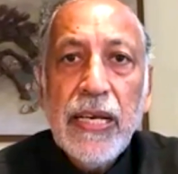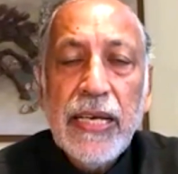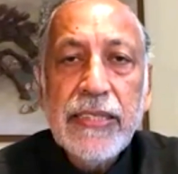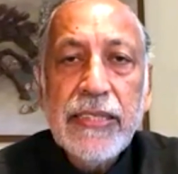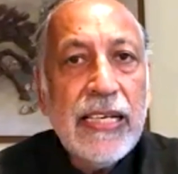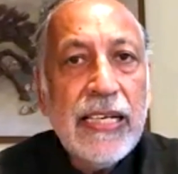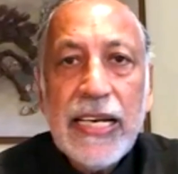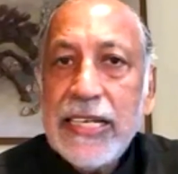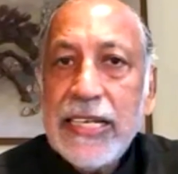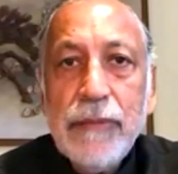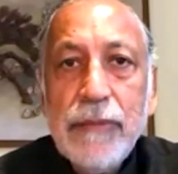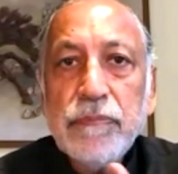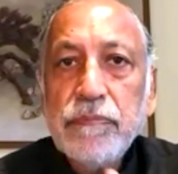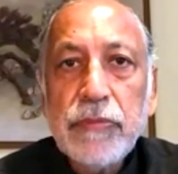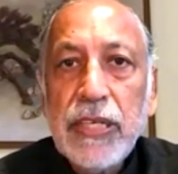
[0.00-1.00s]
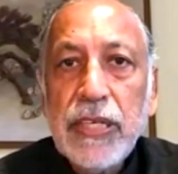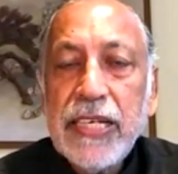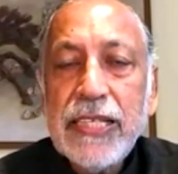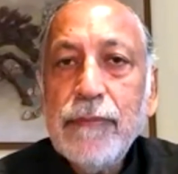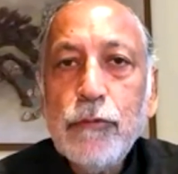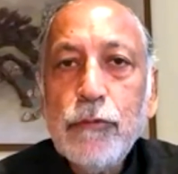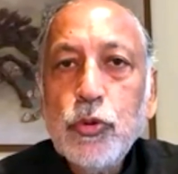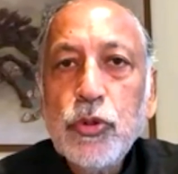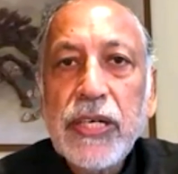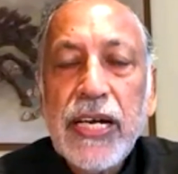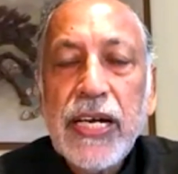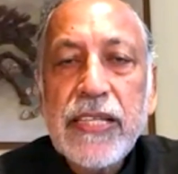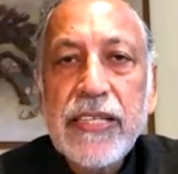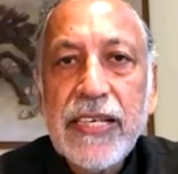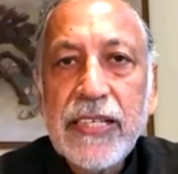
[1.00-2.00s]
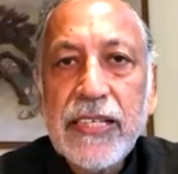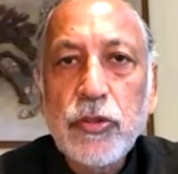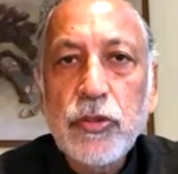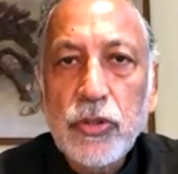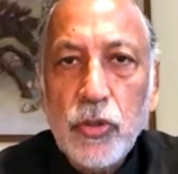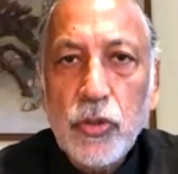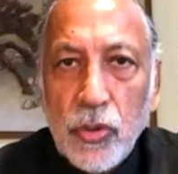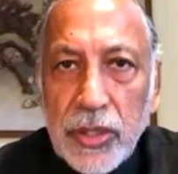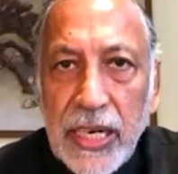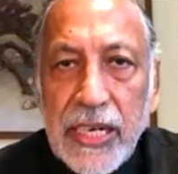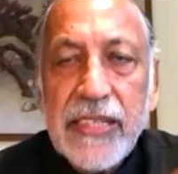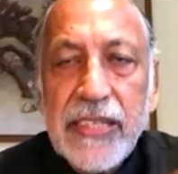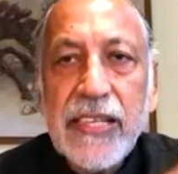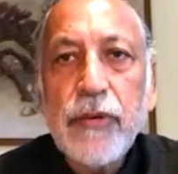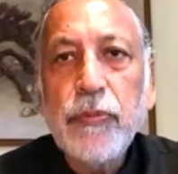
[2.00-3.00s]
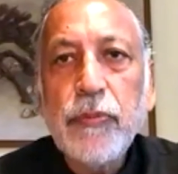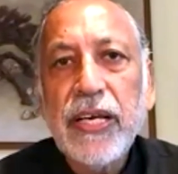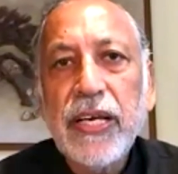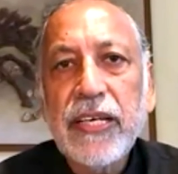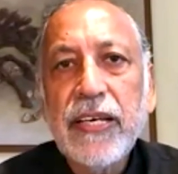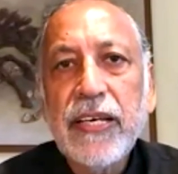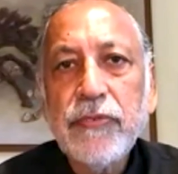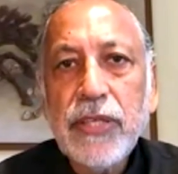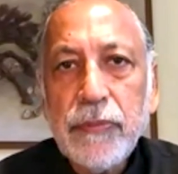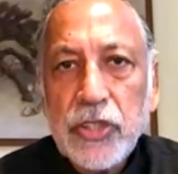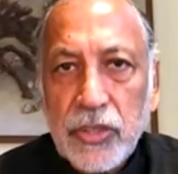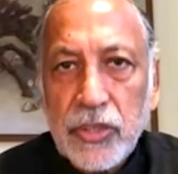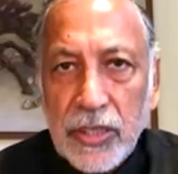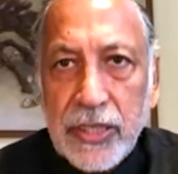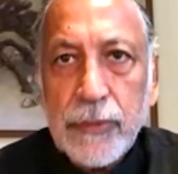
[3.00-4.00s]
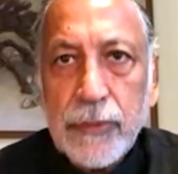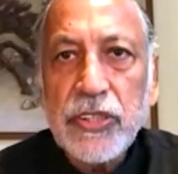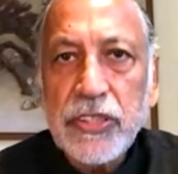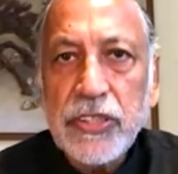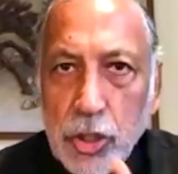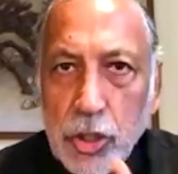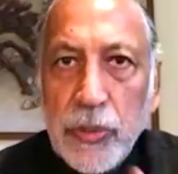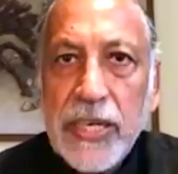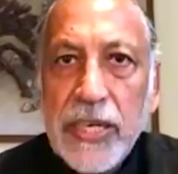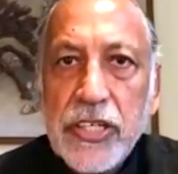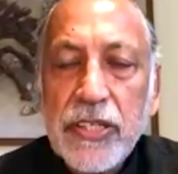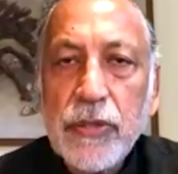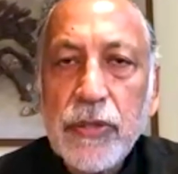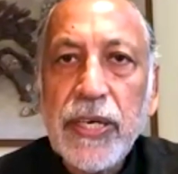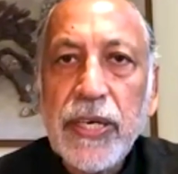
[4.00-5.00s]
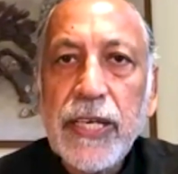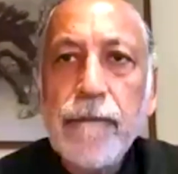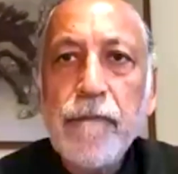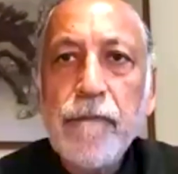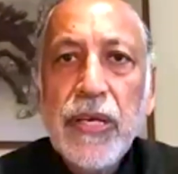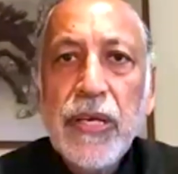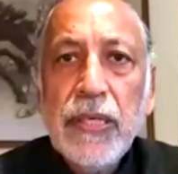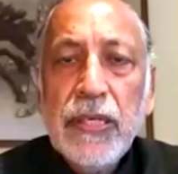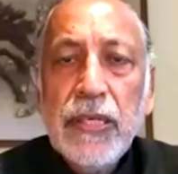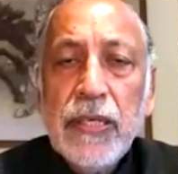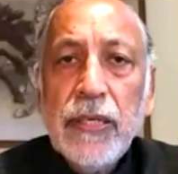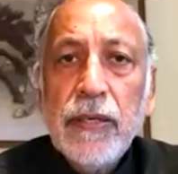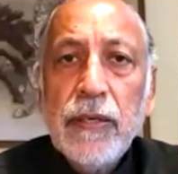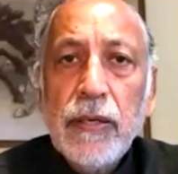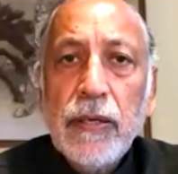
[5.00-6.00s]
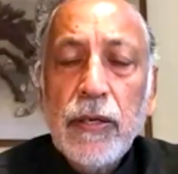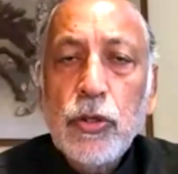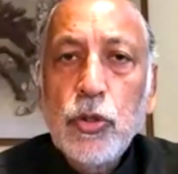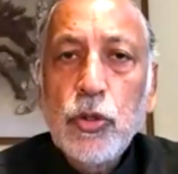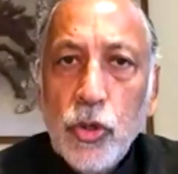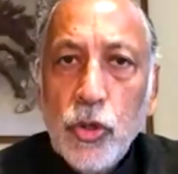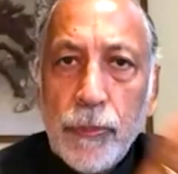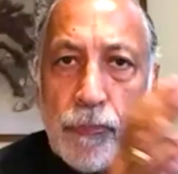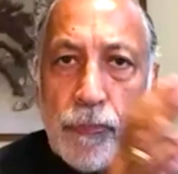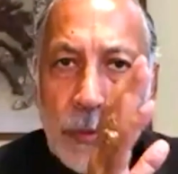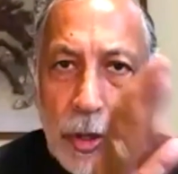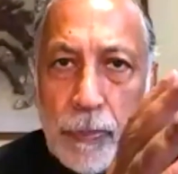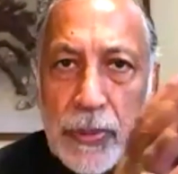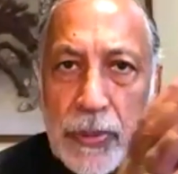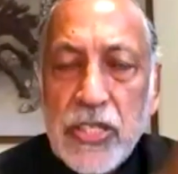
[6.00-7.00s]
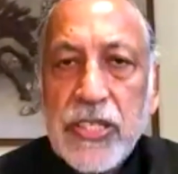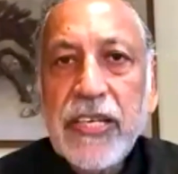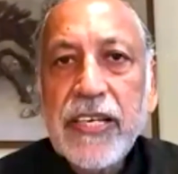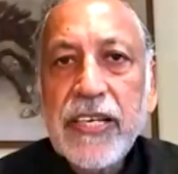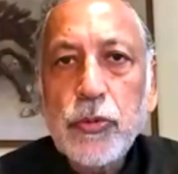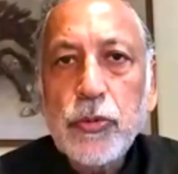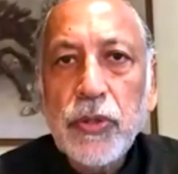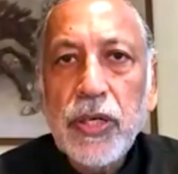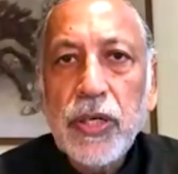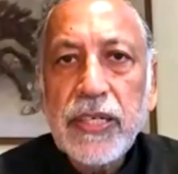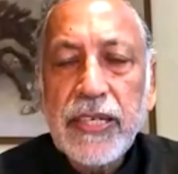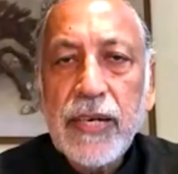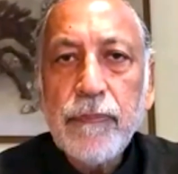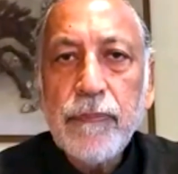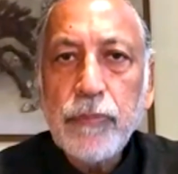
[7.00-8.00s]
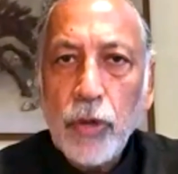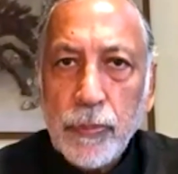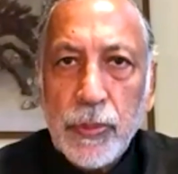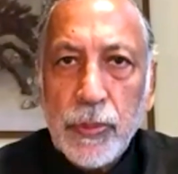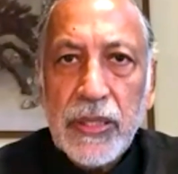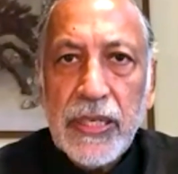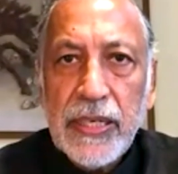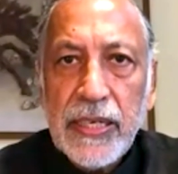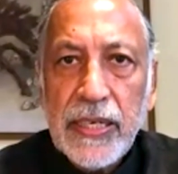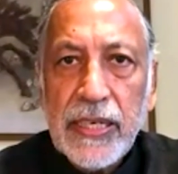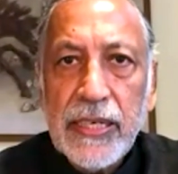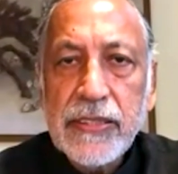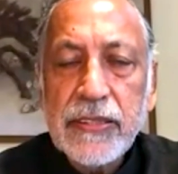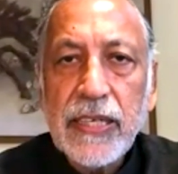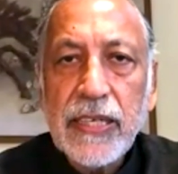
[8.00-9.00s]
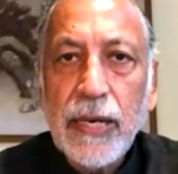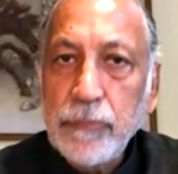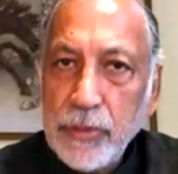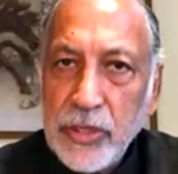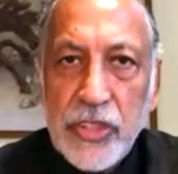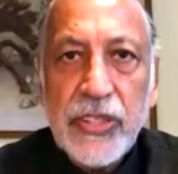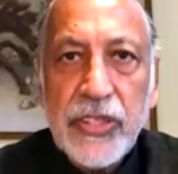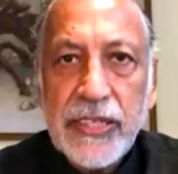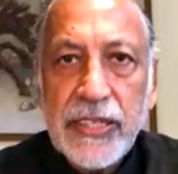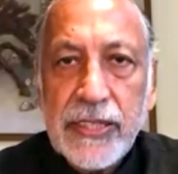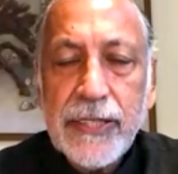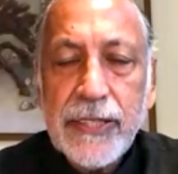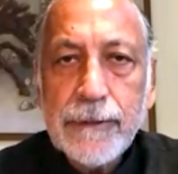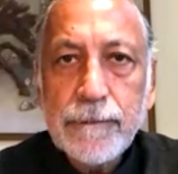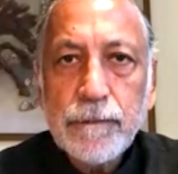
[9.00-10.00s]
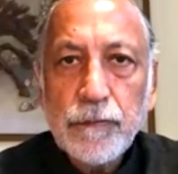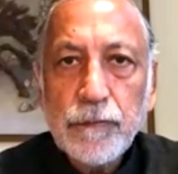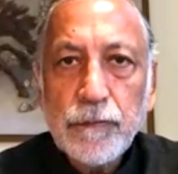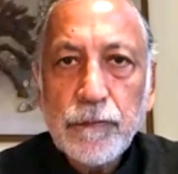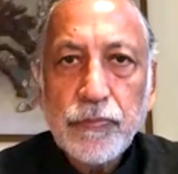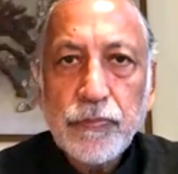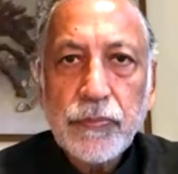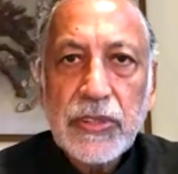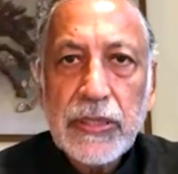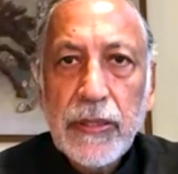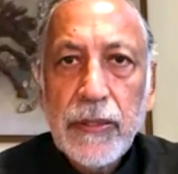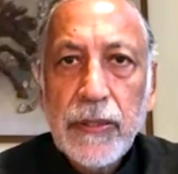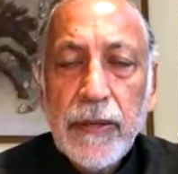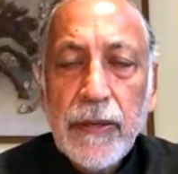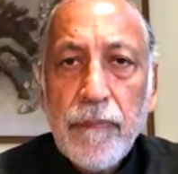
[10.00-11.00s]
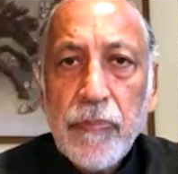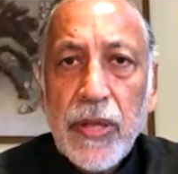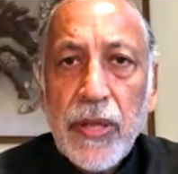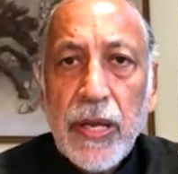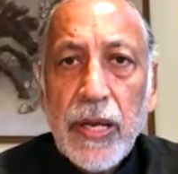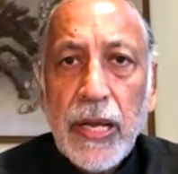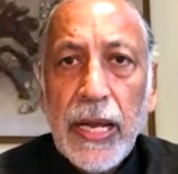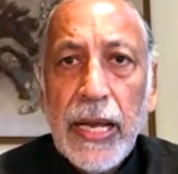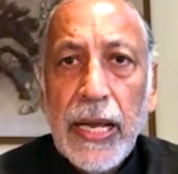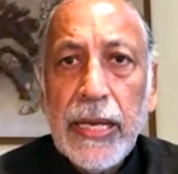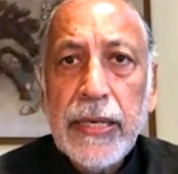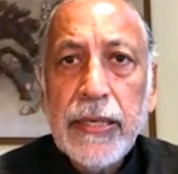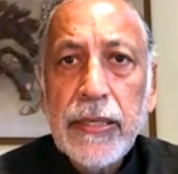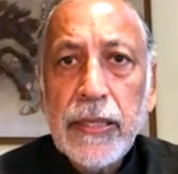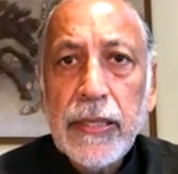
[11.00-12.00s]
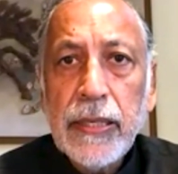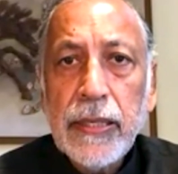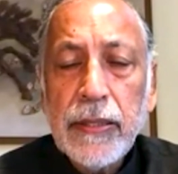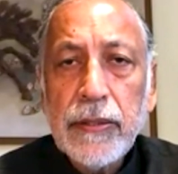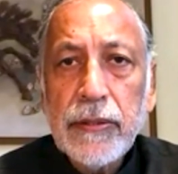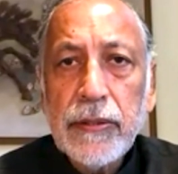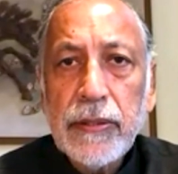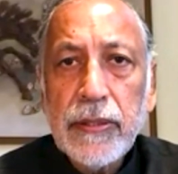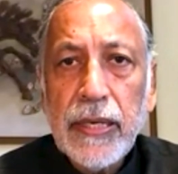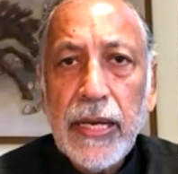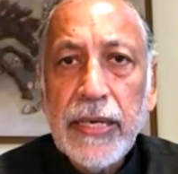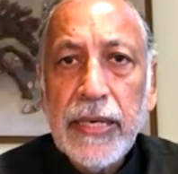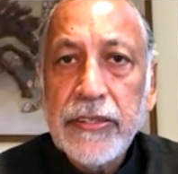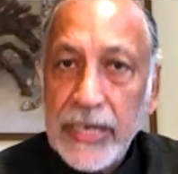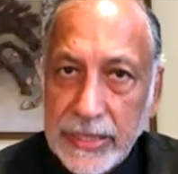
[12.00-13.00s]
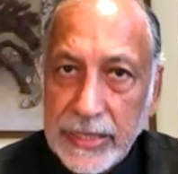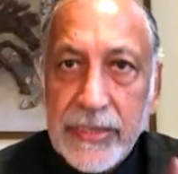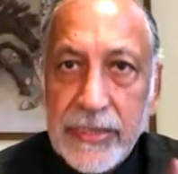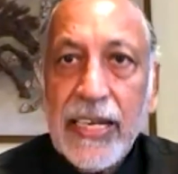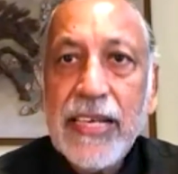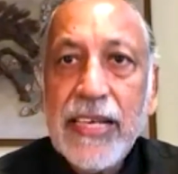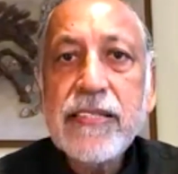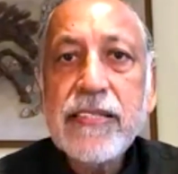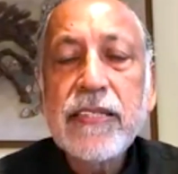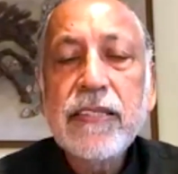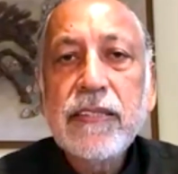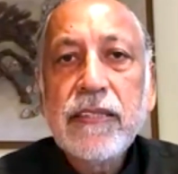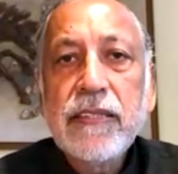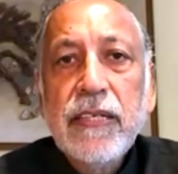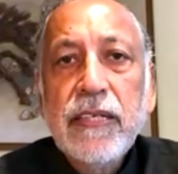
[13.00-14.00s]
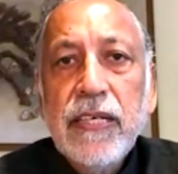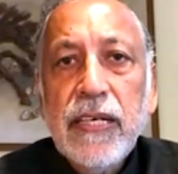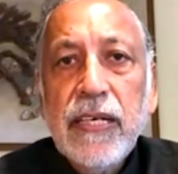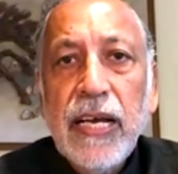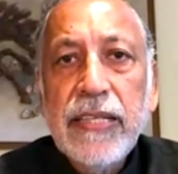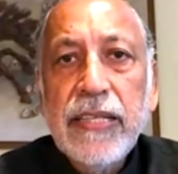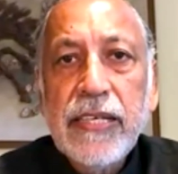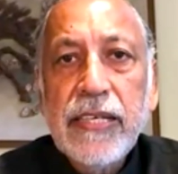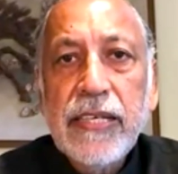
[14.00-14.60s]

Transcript: And then let them let them do great things. Don't get in their way. Give them a circum situation where a good, proper, serious work done properly is appreciated mm-hmm. and and recognized. And there's